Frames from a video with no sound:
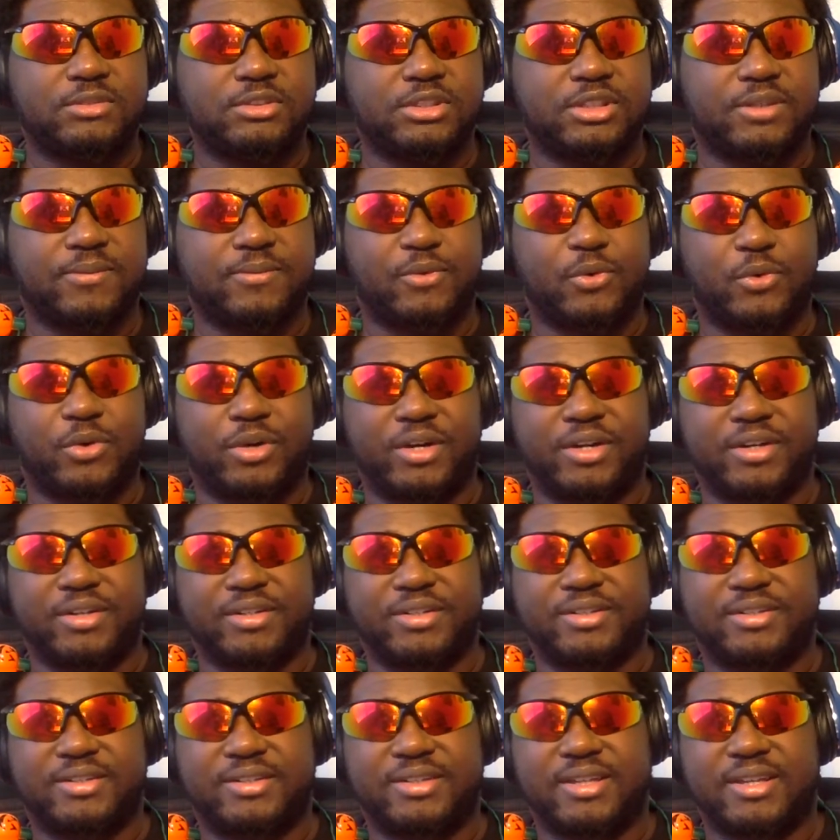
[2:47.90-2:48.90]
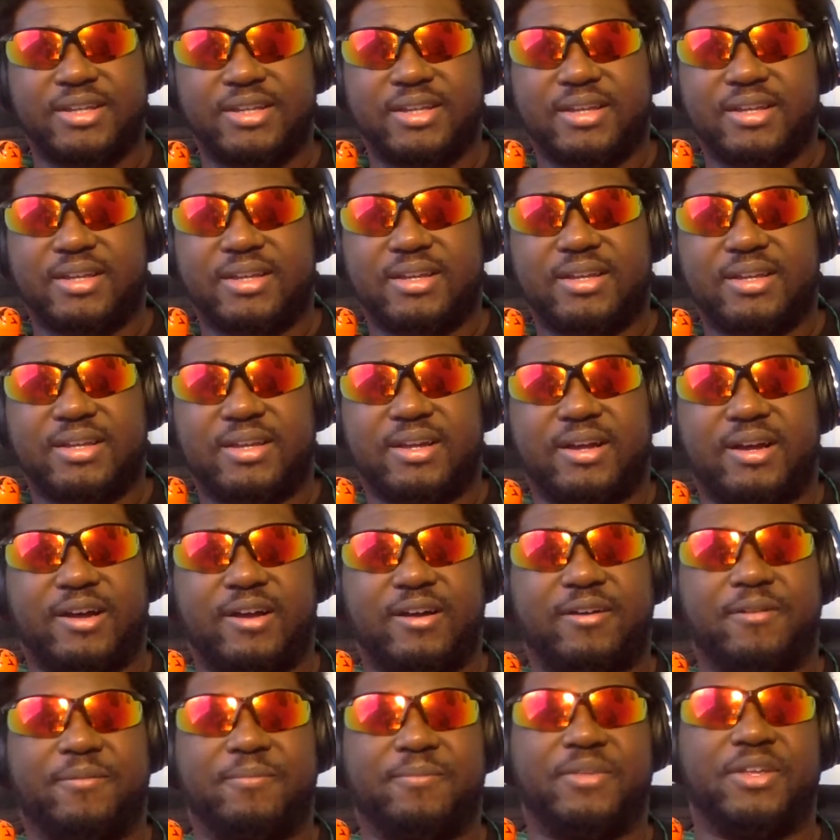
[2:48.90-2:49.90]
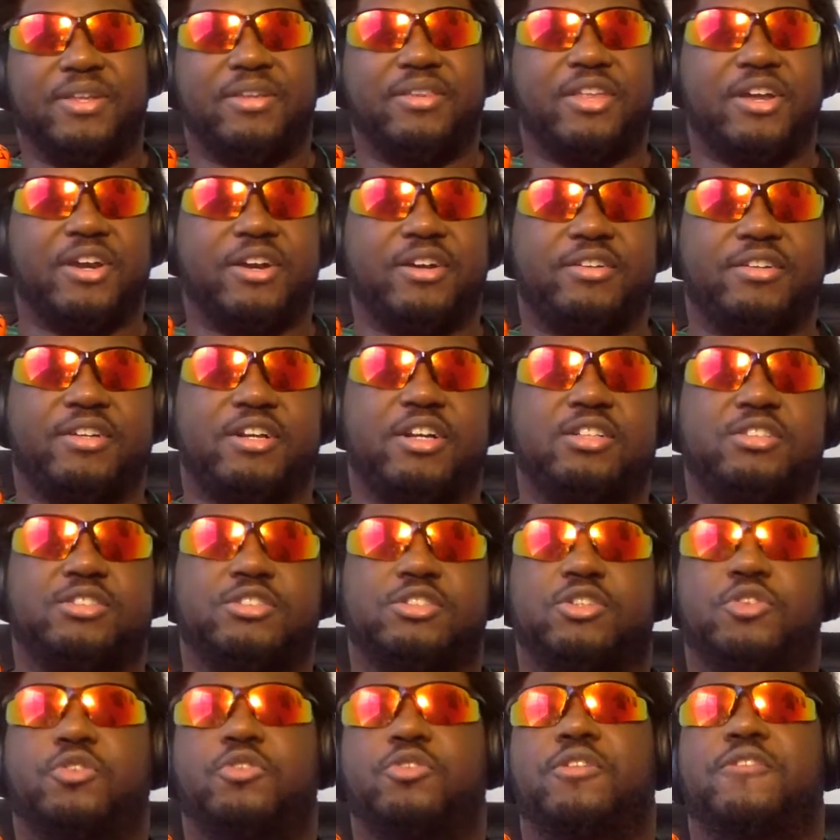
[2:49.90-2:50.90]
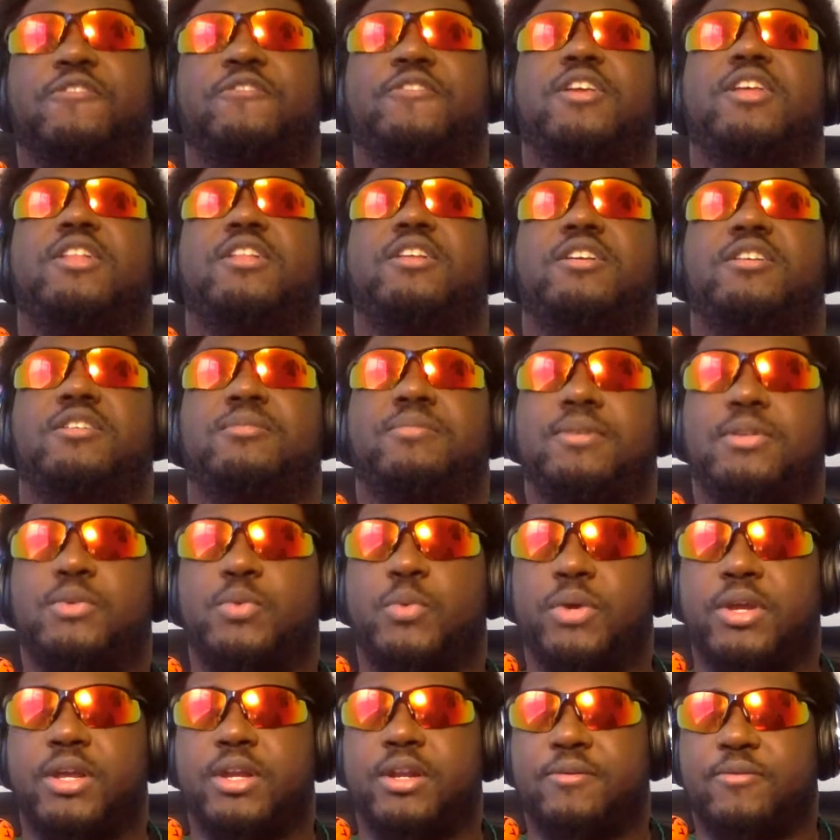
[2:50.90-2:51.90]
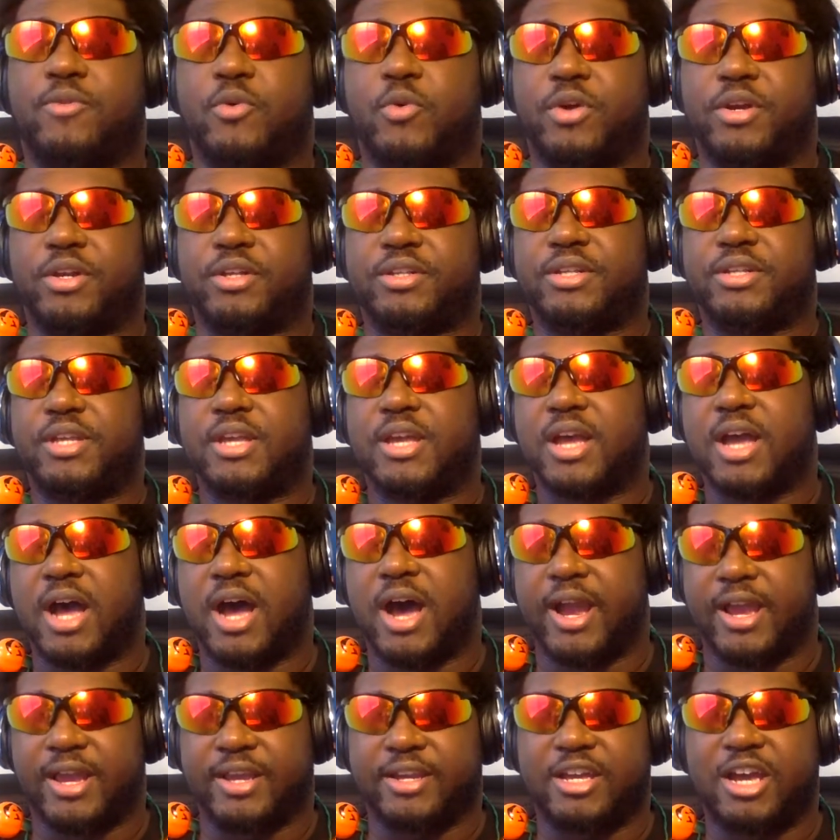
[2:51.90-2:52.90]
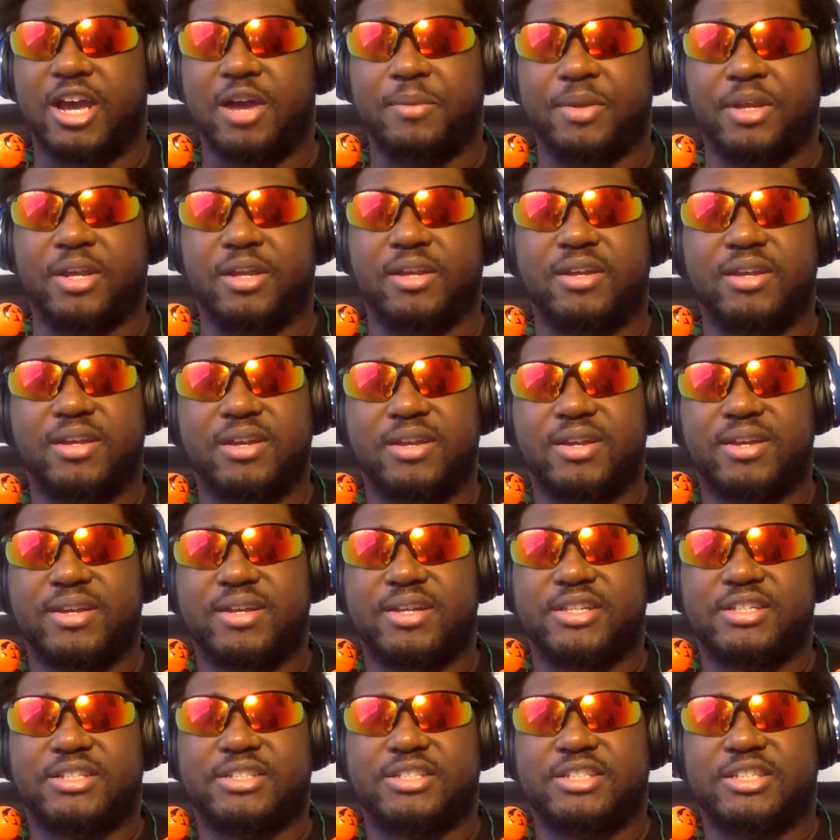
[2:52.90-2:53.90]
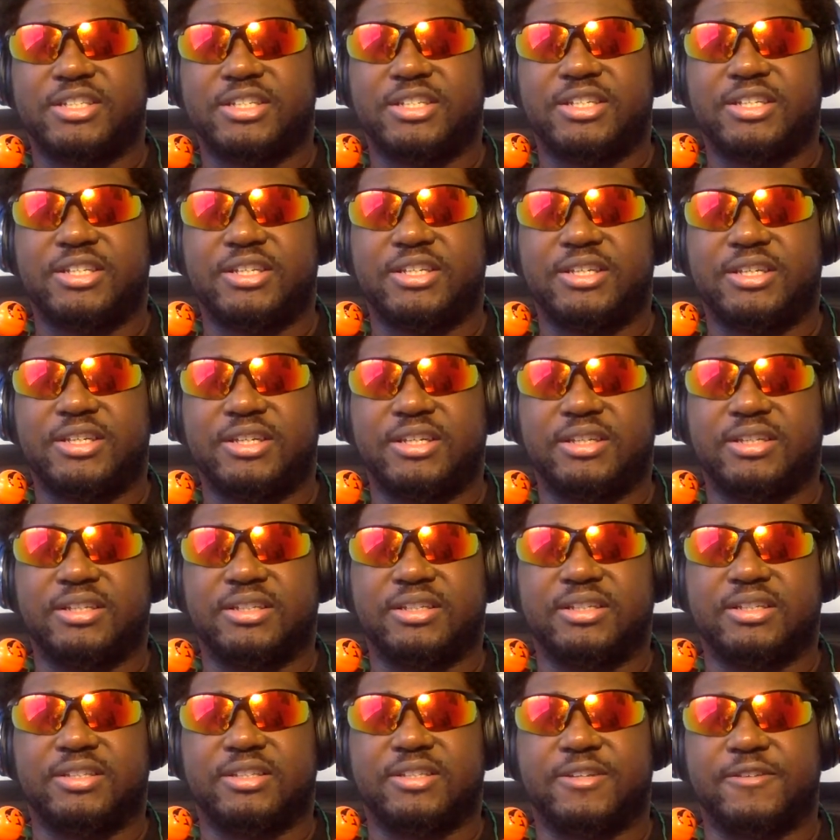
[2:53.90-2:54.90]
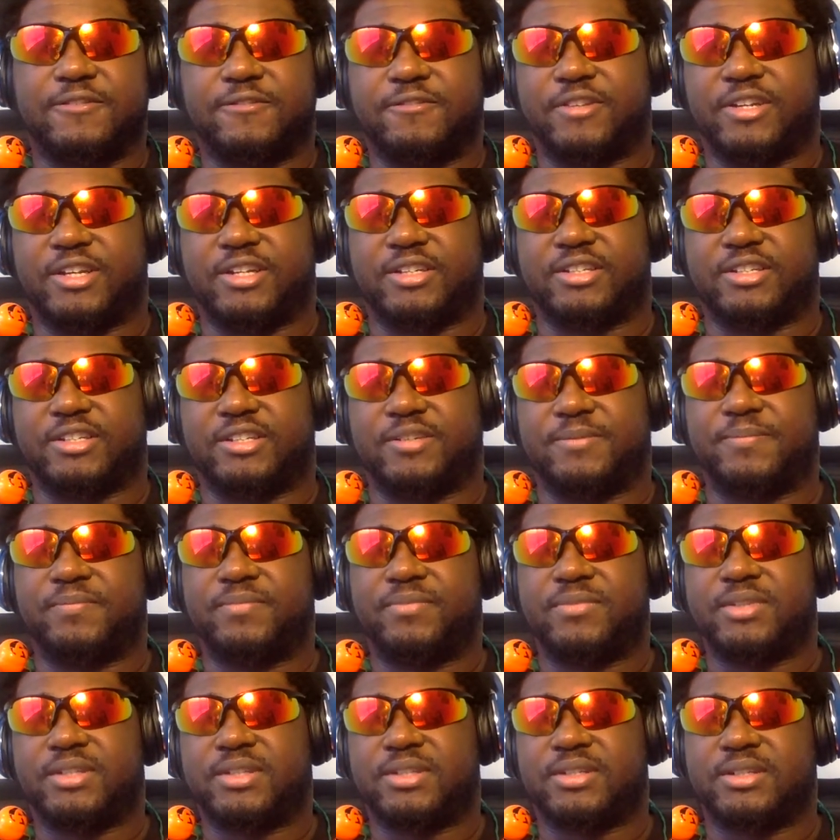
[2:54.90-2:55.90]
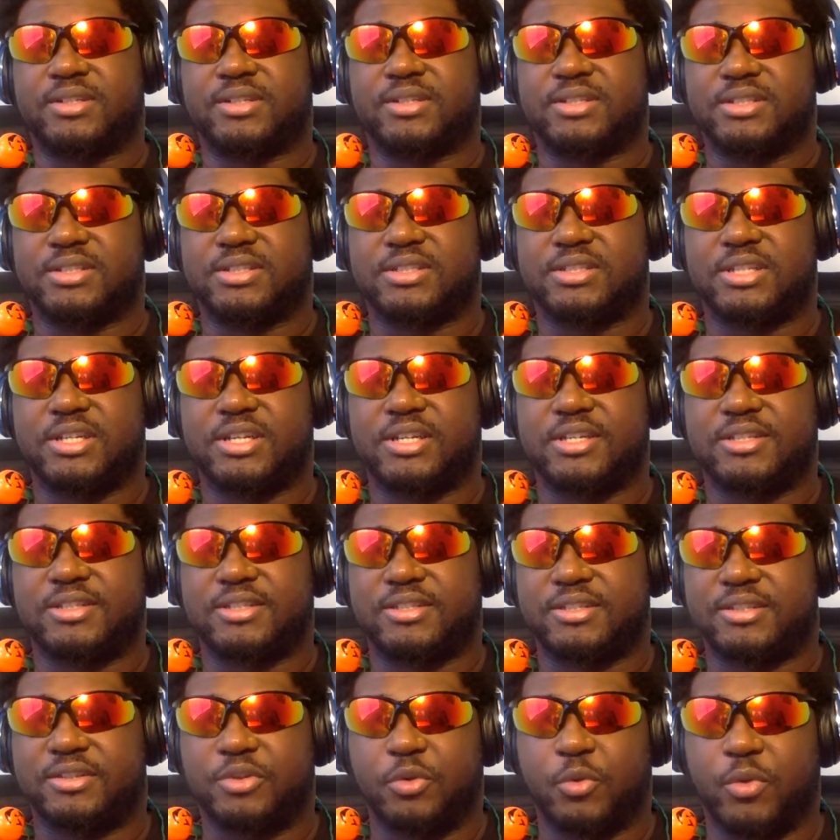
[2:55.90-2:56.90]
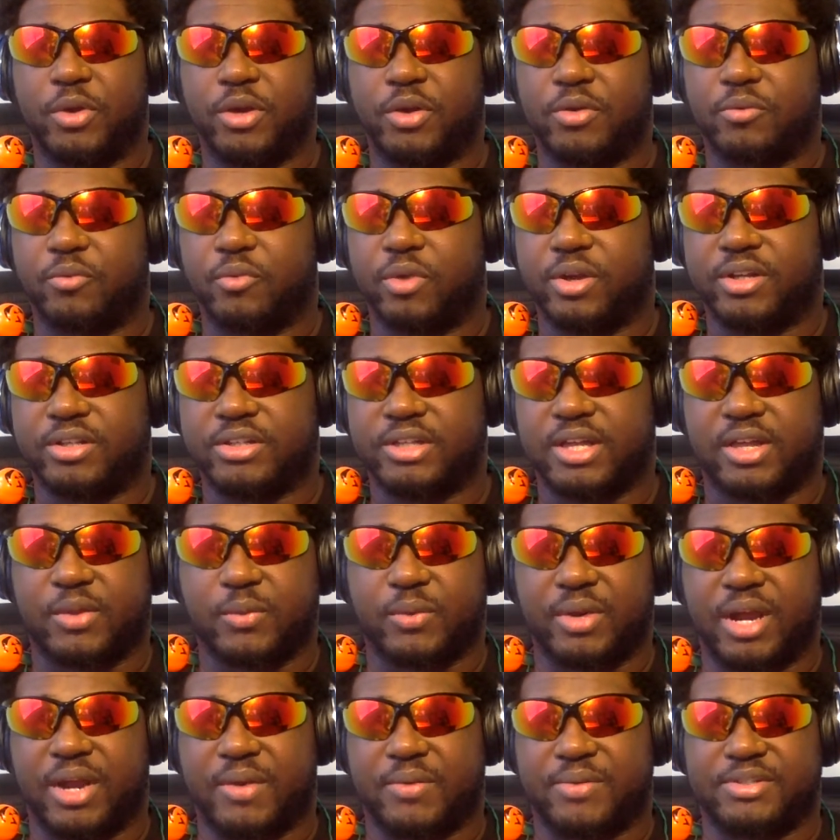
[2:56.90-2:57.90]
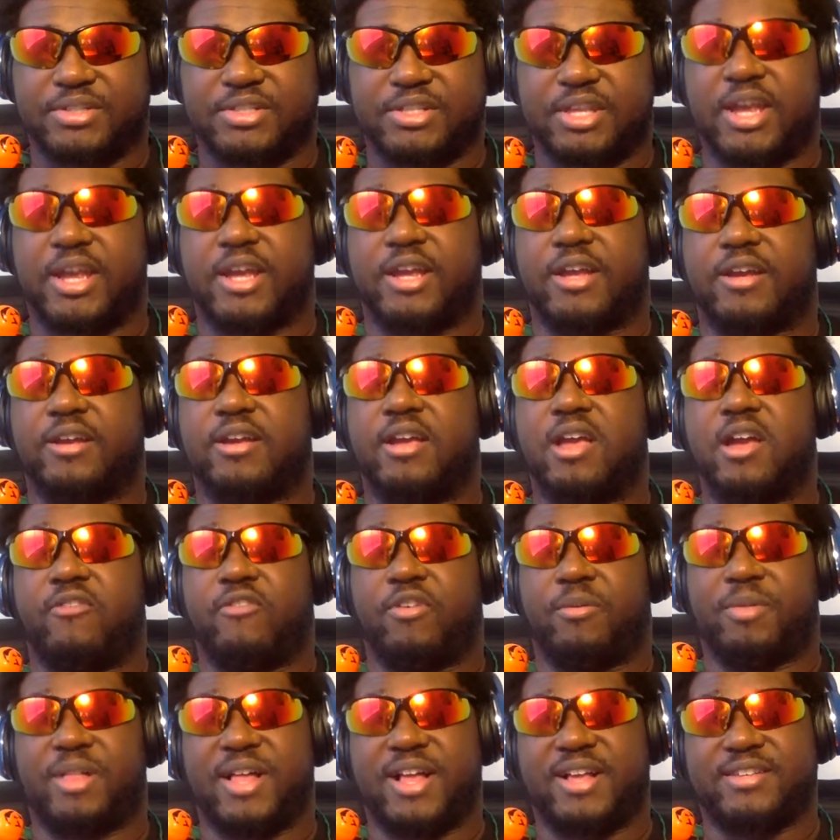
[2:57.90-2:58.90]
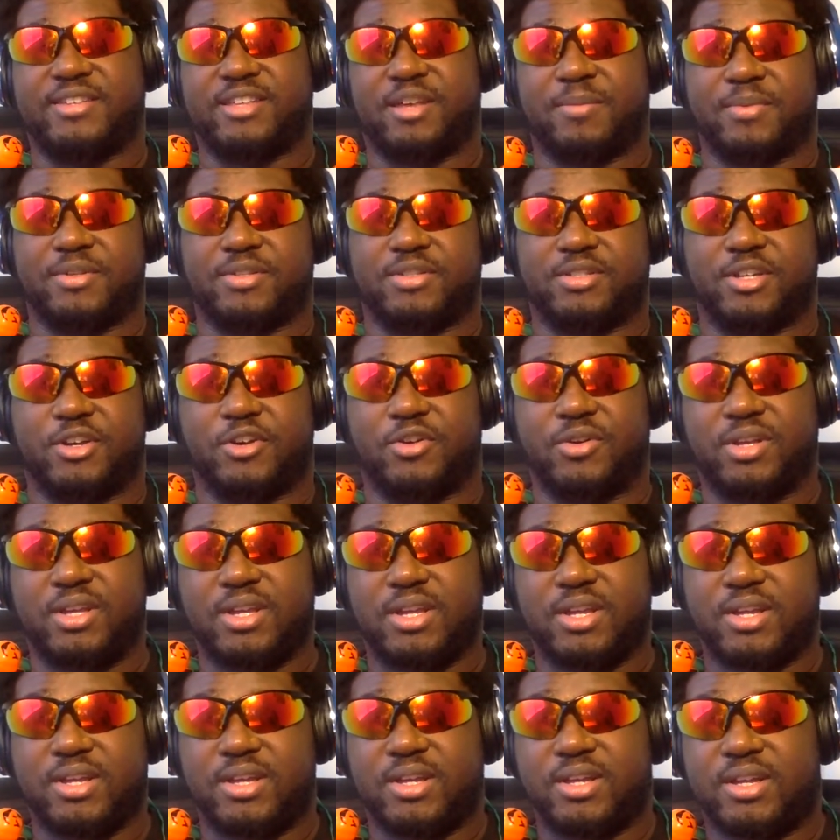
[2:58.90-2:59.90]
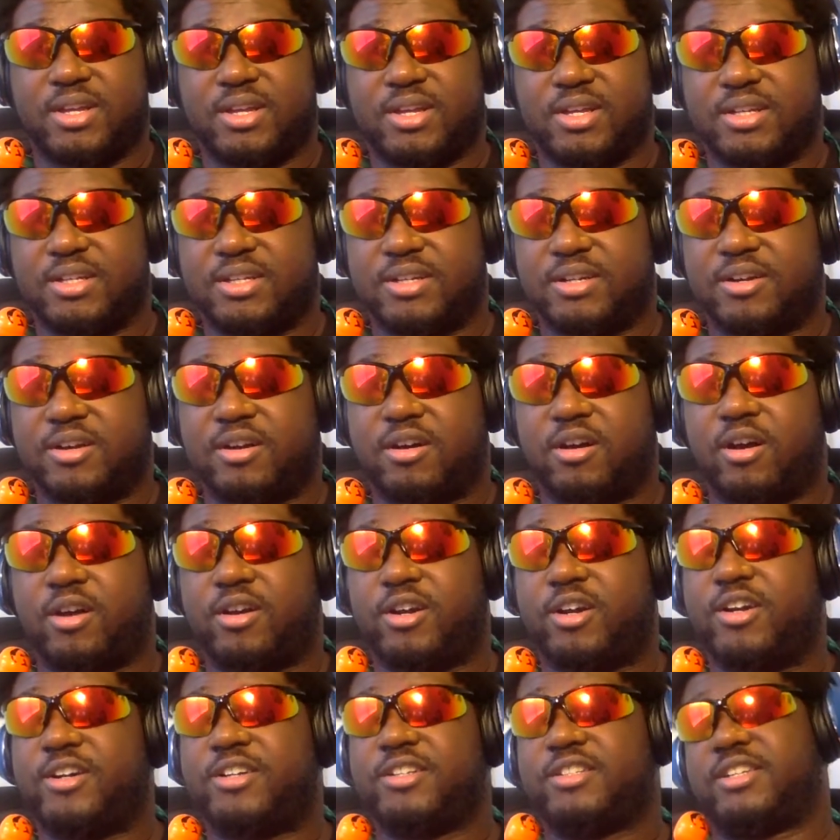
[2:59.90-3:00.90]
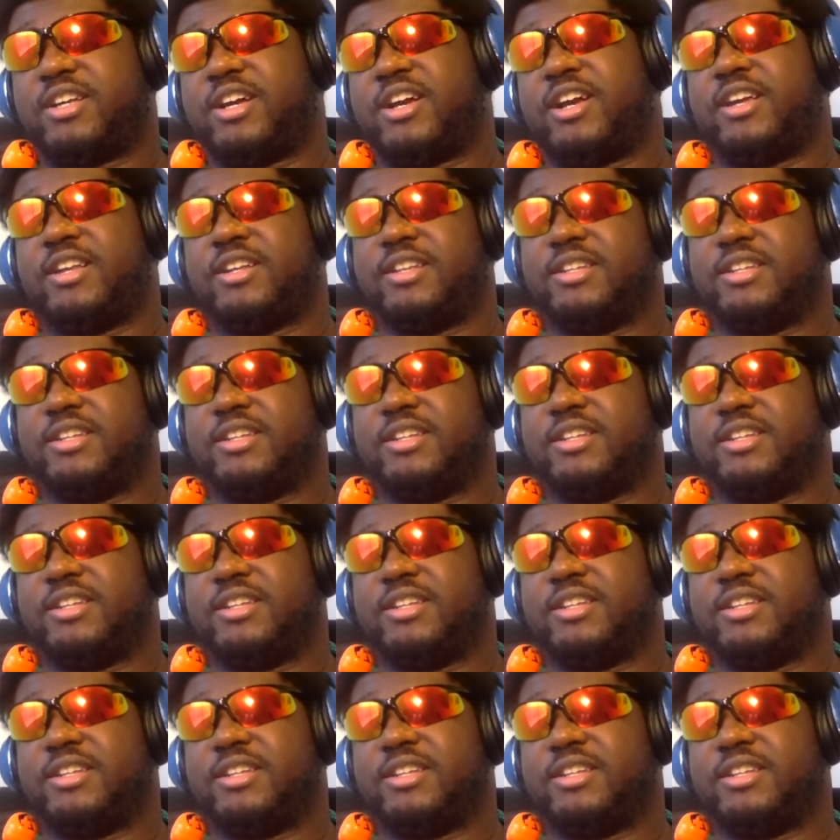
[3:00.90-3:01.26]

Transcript: And of course, then there's also the feelings between, of course, Ayanami. She is conflicted. She's doing exactly what I was saying from last episode. On her side,